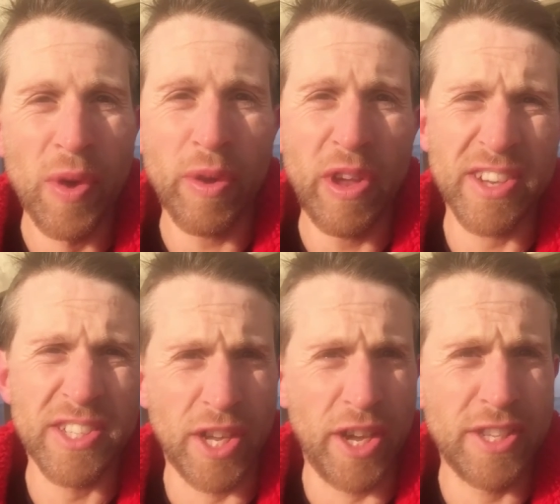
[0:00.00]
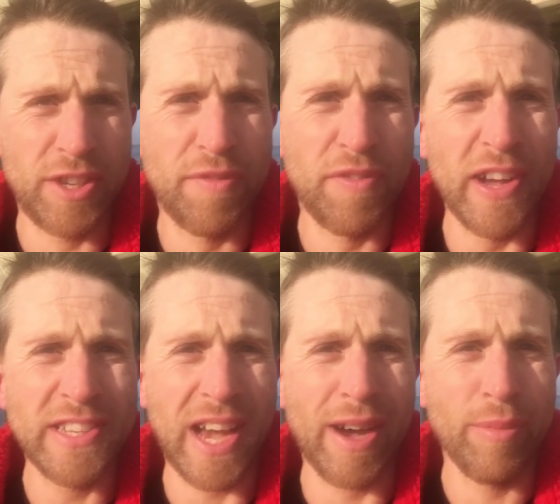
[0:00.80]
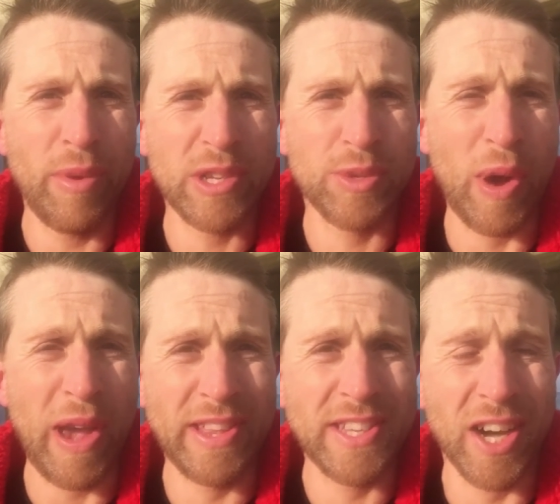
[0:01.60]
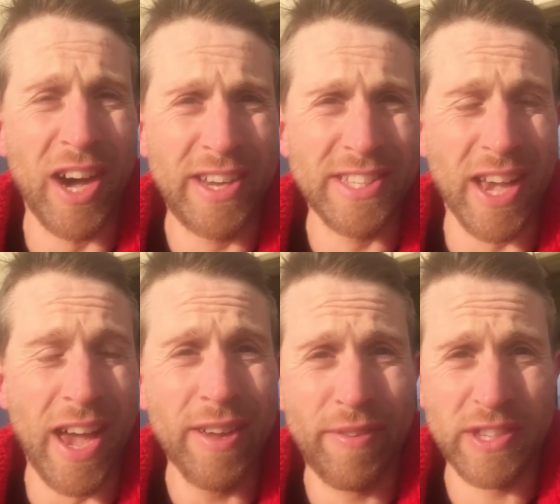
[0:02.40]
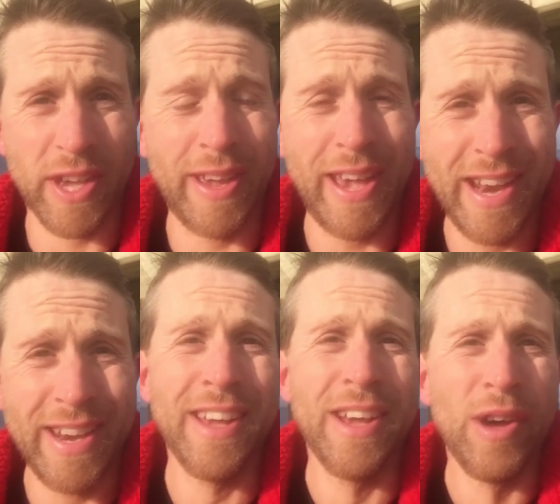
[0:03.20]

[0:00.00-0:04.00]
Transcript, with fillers: What you have to do is you find out which way the tide is going, if it's going in